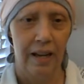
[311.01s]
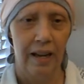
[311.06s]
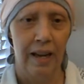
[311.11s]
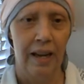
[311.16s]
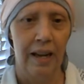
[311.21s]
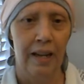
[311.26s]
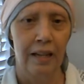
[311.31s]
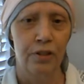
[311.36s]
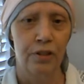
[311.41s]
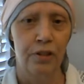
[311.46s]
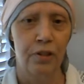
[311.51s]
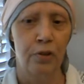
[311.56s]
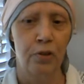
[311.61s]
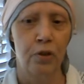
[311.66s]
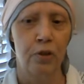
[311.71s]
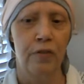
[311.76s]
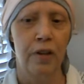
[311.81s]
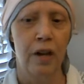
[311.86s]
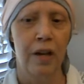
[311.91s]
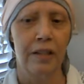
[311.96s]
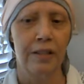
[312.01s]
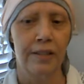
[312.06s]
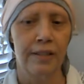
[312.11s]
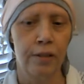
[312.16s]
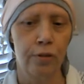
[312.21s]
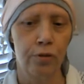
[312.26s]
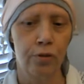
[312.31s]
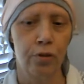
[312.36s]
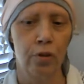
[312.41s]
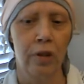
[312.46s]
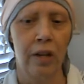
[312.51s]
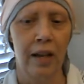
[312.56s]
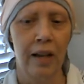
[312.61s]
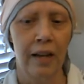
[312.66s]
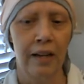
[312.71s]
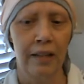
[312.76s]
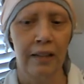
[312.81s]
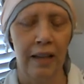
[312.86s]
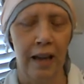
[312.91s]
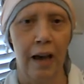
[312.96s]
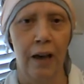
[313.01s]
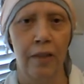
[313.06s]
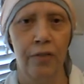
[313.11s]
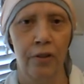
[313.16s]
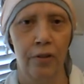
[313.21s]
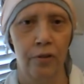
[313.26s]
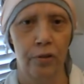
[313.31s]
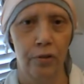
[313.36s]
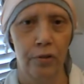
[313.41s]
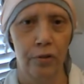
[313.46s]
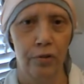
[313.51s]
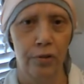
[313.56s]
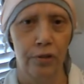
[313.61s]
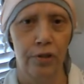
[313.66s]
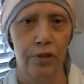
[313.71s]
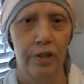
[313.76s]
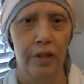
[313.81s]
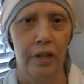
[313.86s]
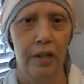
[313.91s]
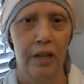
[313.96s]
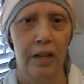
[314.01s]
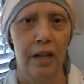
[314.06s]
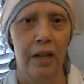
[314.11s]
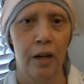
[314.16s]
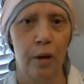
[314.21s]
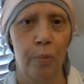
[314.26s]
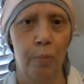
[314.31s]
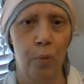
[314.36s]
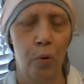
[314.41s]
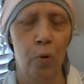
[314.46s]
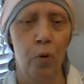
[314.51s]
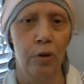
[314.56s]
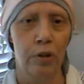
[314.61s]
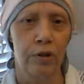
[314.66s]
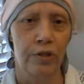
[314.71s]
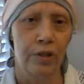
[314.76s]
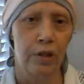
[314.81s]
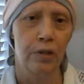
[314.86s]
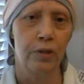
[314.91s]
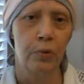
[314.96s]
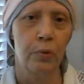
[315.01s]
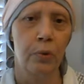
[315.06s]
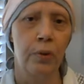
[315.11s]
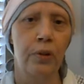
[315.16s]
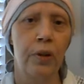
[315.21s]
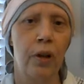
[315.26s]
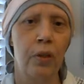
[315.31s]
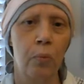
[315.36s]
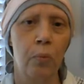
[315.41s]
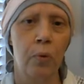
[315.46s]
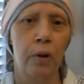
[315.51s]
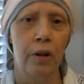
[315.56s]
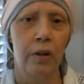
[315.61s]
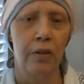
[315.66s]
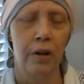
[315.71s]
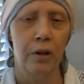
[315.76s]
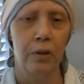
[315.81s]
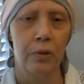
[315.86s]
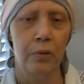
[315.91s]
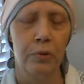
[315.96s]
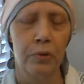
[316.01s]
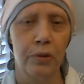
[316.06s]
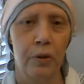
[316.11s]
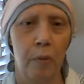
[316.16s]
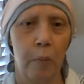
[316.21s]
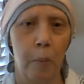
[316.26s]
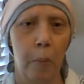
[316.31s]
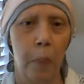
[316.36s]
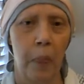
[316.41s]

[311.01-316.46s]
And so you've got central line catheters, and a port is also another one of those.